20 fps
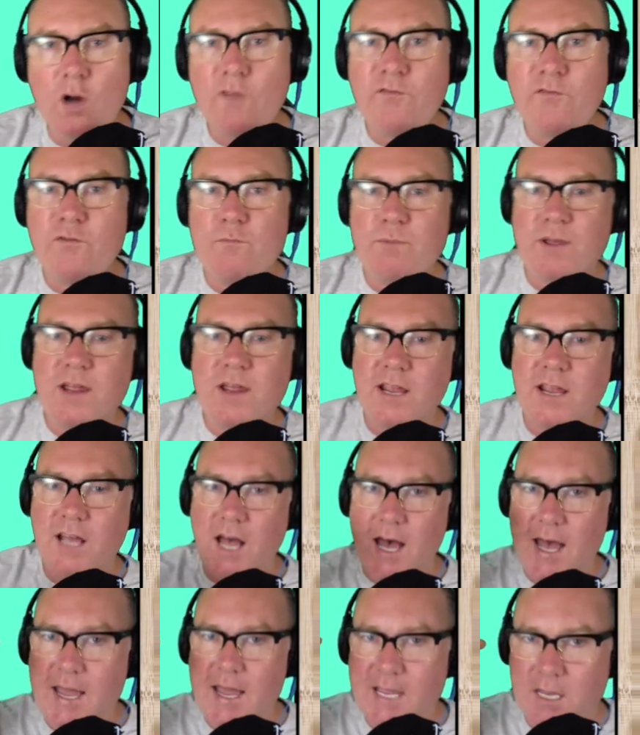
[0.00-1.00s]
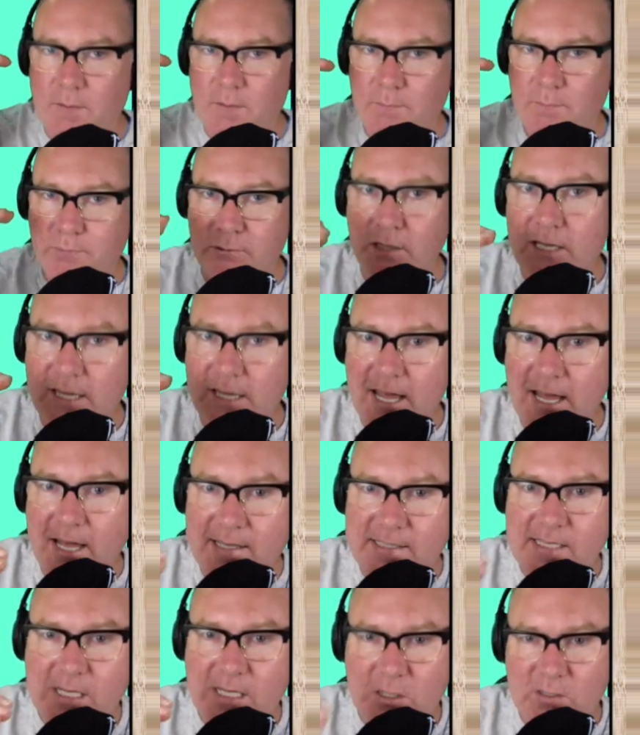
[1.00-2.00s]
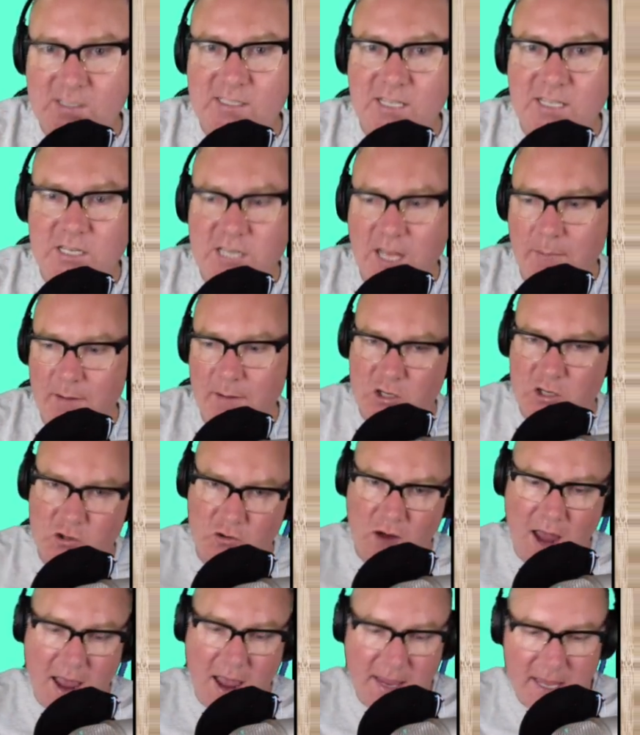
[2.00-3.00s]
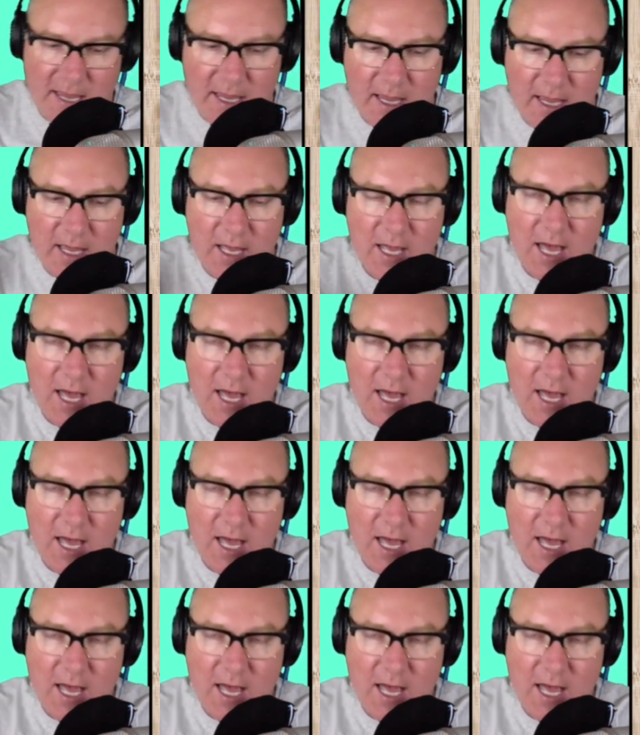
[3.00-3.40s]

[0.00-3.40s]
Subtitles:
from being a completely unsubtle sledgehammer, dragging